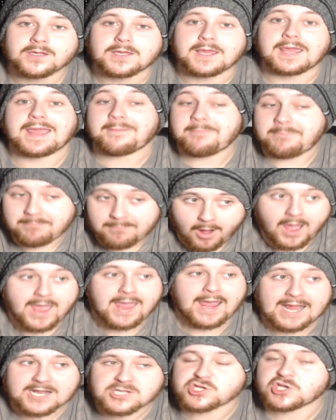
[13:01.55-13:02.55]
It
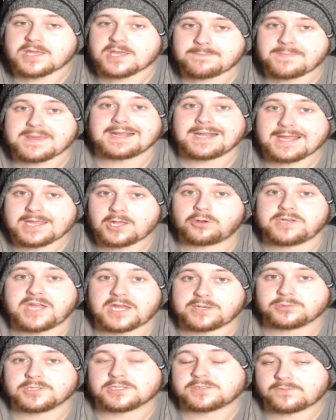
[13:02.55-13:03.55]
might actually be Leon
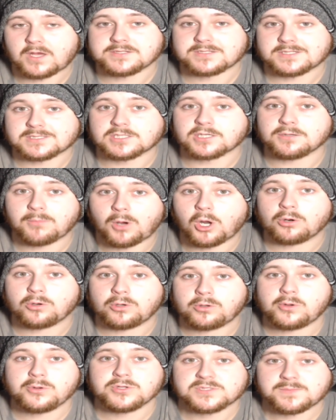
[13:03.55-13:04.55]
Edwards versus
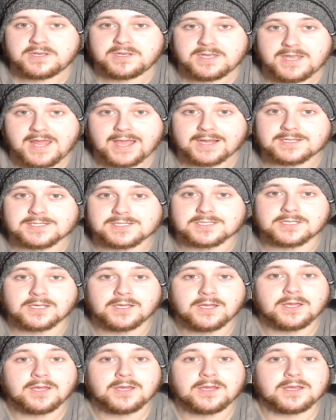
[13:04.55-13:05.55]
Kamaru Usman next.
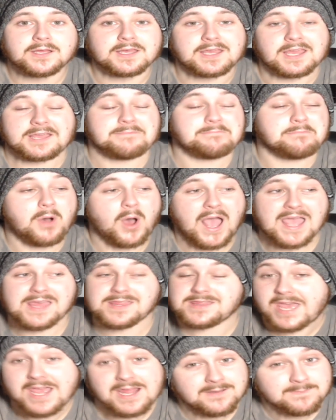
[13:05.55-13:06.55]
It
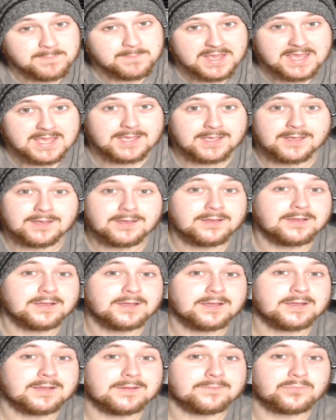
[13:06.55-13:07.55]
might then be
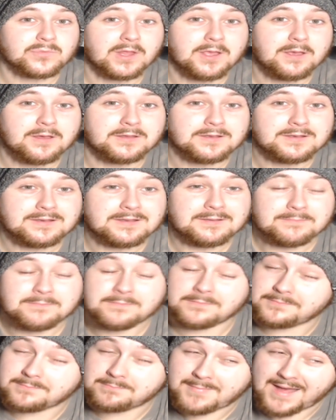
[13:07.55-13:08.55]

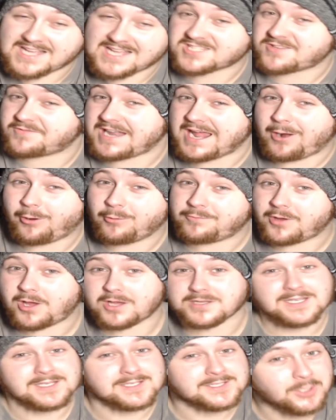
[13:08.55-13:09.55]
Masvidal
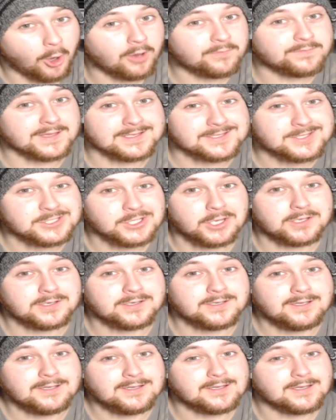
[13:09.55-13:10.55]
versus
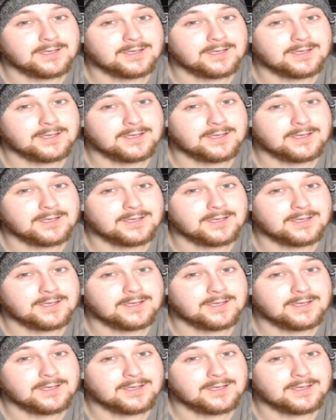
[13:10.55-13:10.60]
Covington.